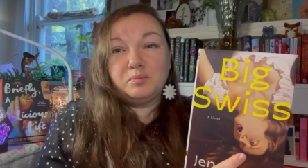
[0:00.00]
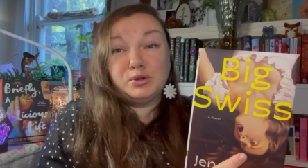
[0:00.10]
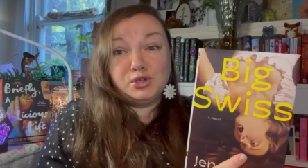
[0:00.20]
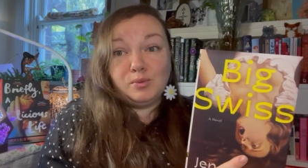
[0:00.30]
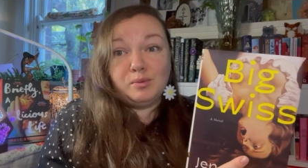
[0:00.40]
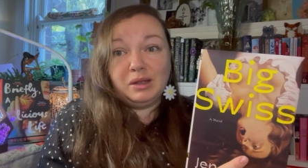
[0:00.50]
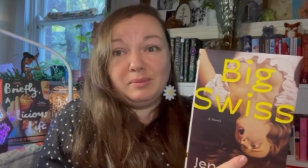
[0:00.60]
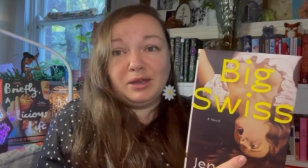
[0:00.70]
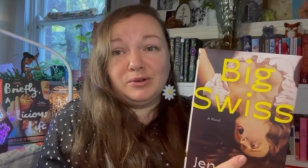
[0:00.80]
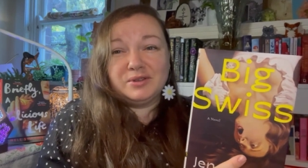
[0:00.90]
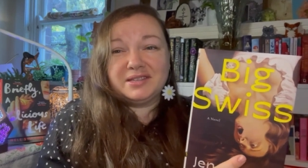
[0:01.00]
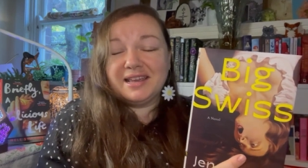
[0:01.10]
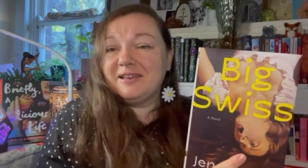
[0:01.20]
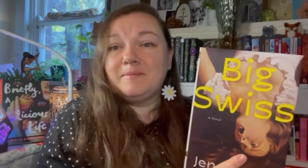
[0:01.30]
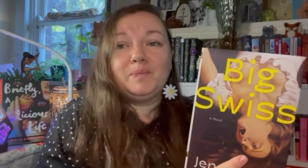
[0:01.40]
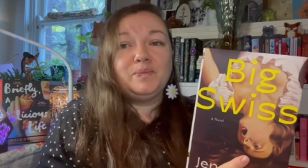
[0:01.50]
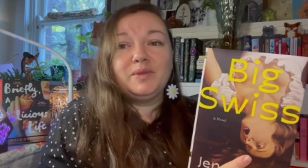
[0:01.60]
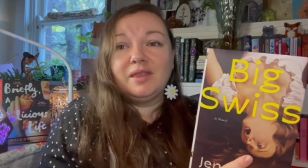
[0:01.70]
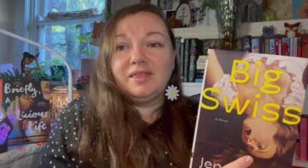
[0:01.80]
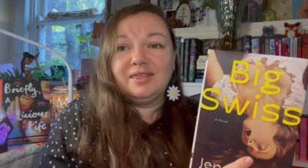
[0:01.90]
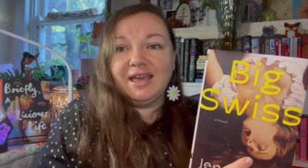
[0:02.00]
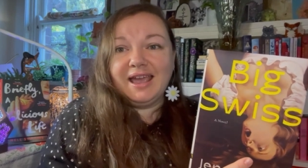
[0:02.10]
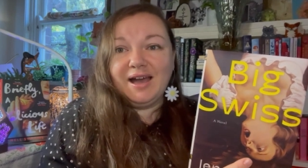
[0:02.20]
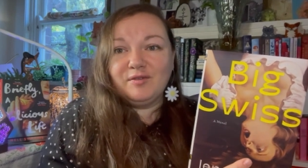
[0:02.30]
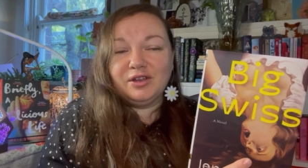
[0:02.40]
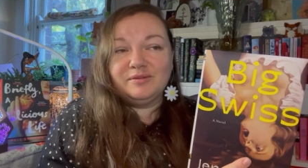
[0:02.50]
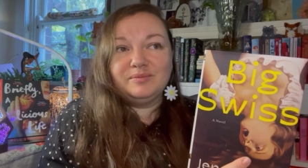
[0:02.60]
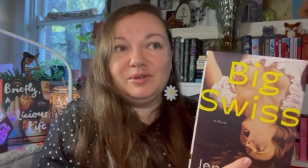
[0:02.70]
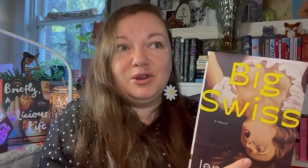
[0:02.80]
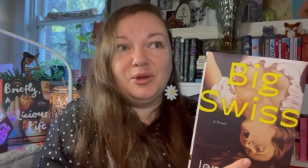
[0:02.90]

presumably because they have a, you